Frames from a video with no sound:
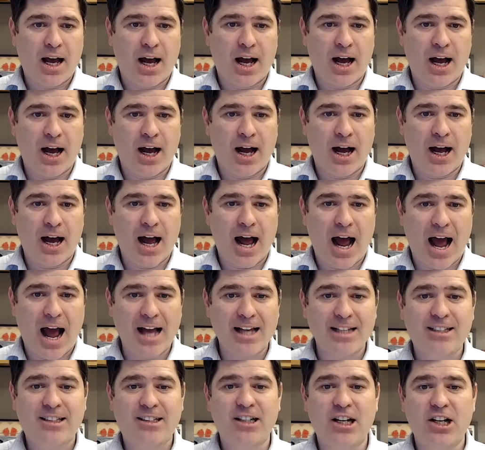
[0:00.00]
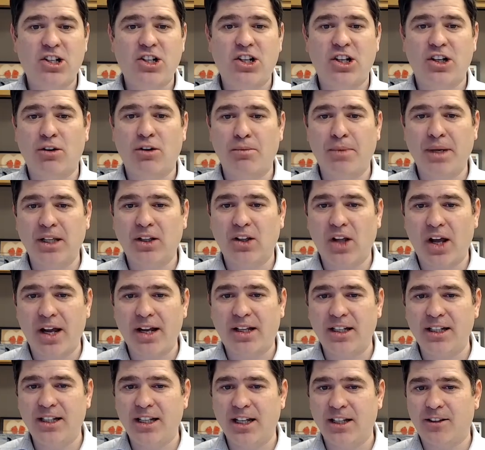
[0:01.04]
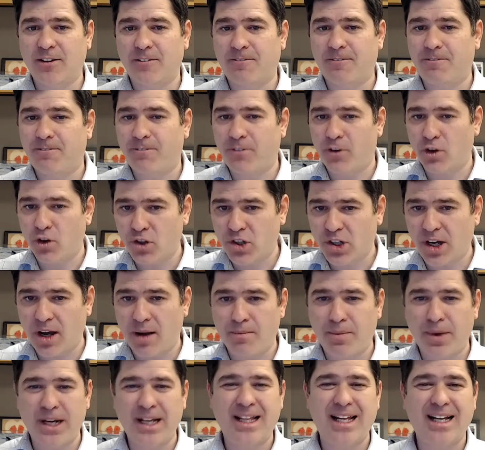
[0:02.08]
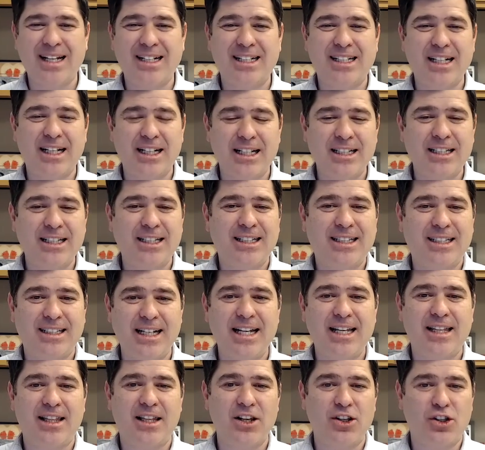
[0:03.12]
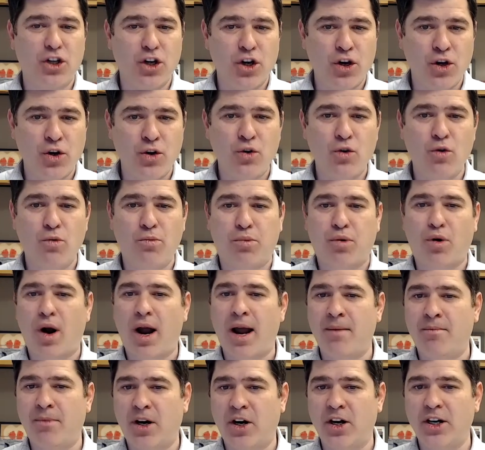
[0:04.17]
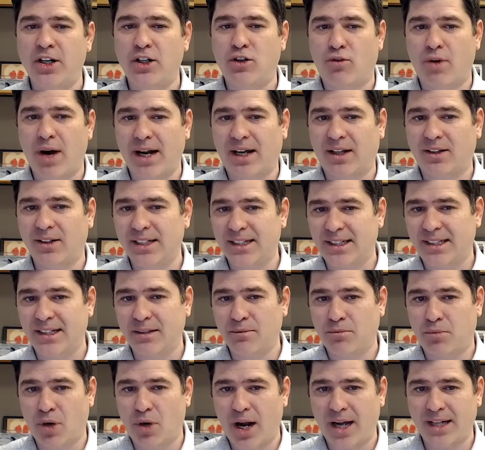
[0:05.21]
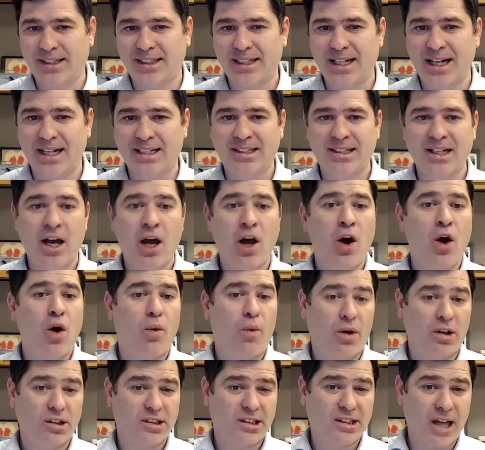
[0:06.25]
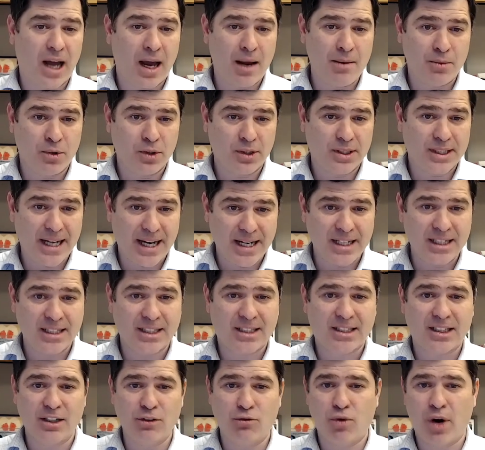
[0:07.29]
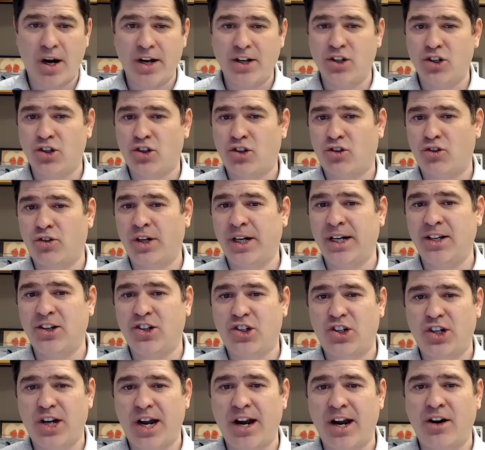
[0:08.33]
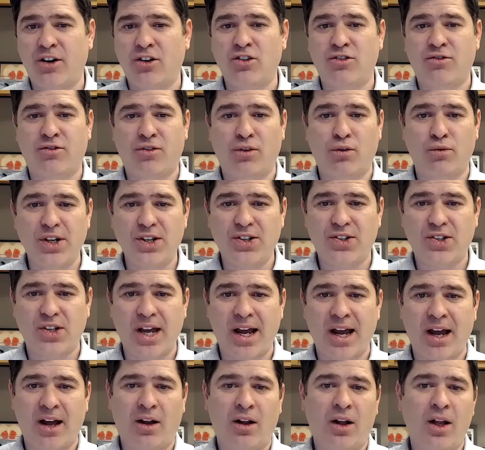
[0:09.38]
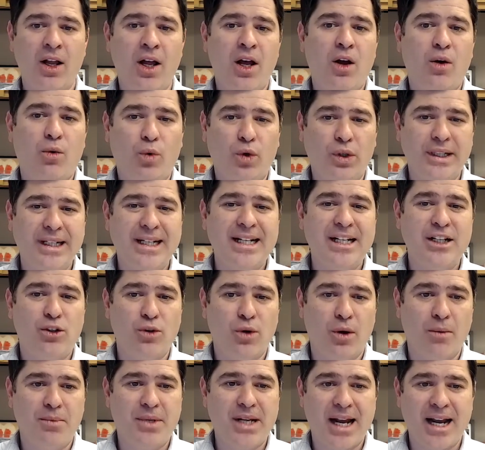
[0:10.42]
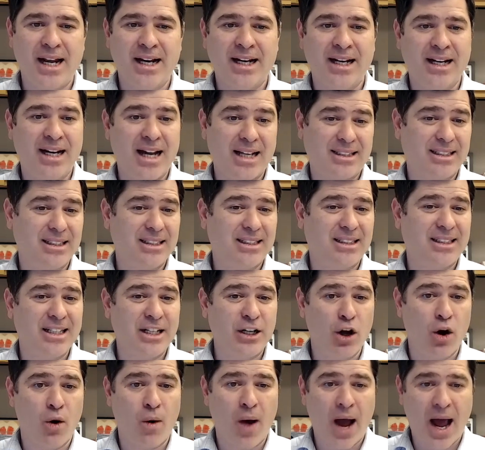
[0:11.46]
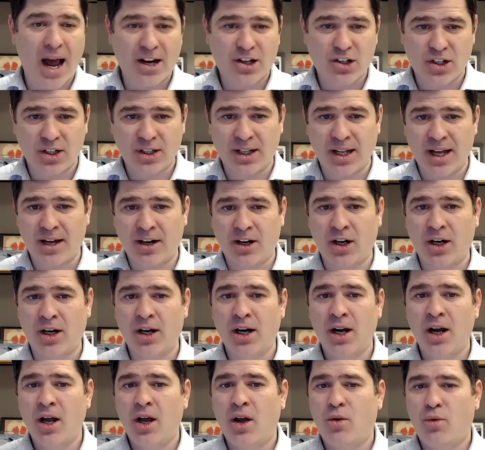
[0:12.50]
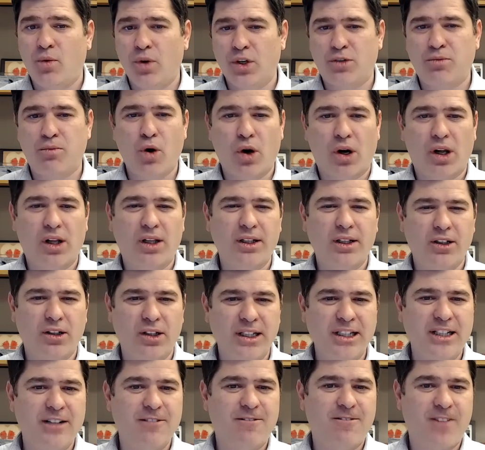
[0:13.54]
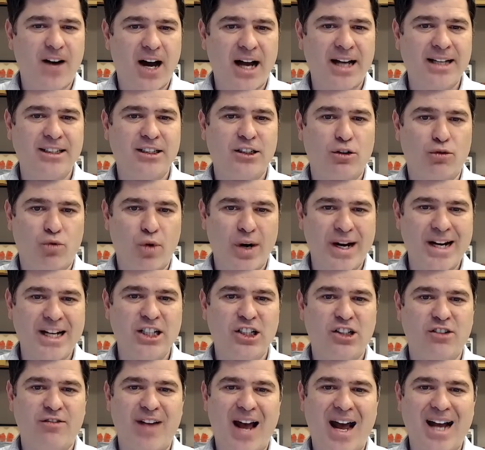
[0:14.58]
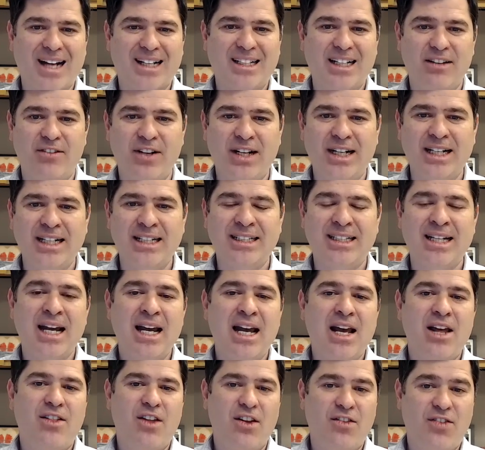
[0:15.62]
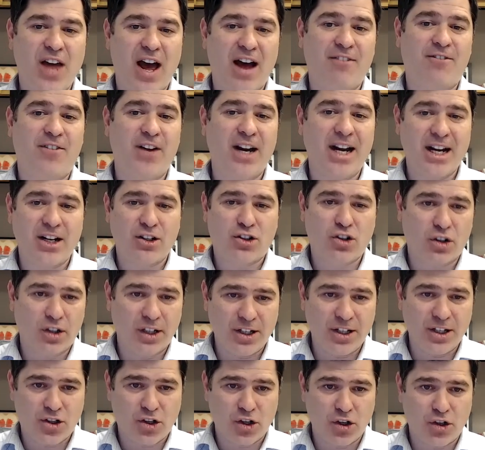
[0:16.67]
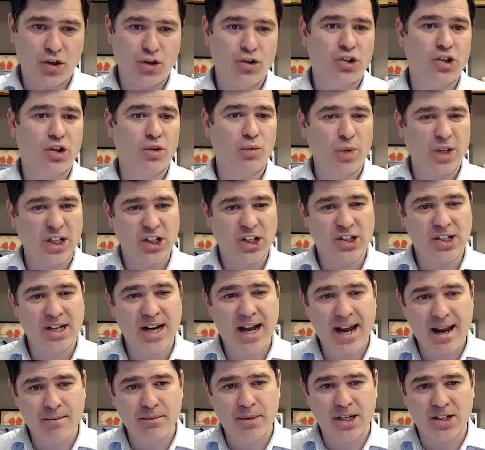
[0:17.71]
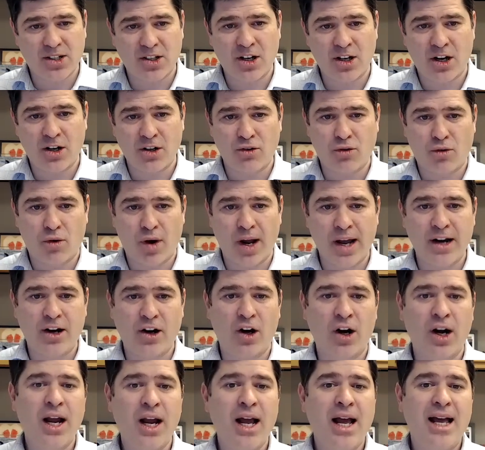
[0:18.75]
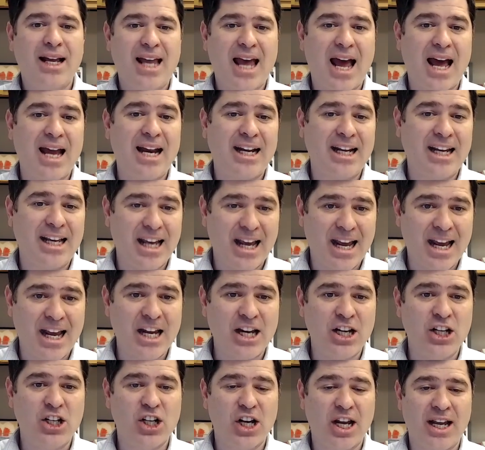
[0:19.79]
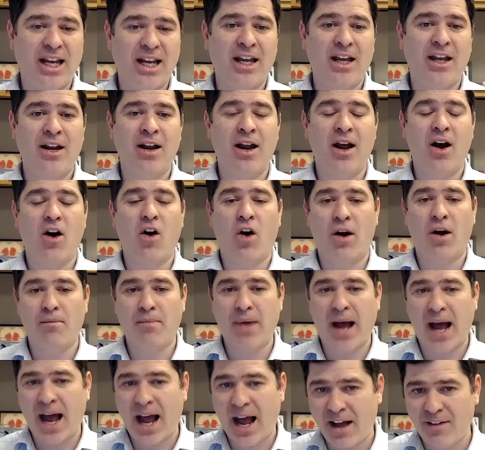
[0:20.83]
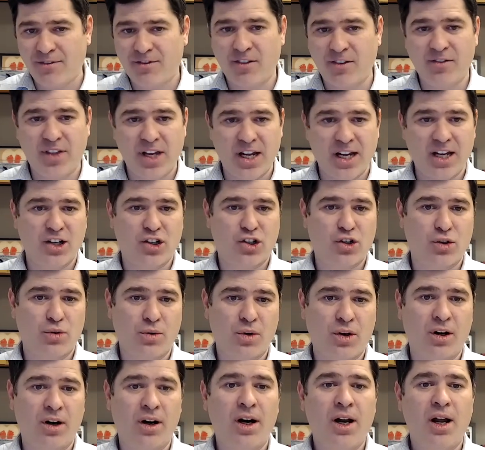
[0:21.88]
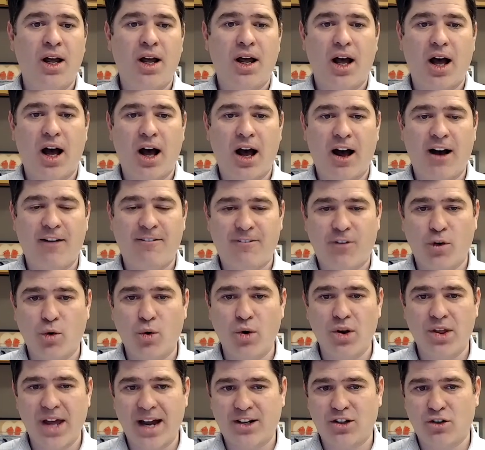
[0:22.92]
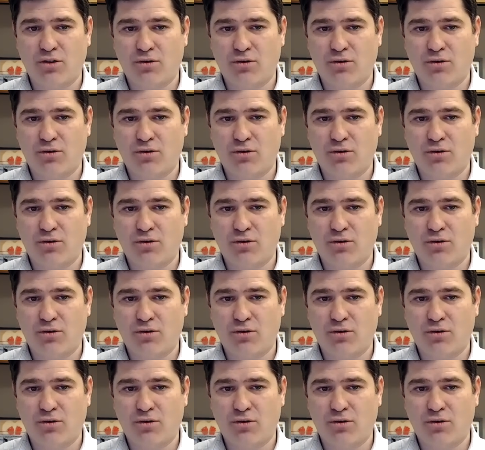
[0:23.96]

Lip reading: As such, it'll be likely that the first company that does seek this new primary direct listing process while simultaneously registering shares for resale will need to obtain an SEC no action letter, which more clearly defines the range of activities that financial institution, which is named as an underwriter, can engage in on behalf of the issuer for that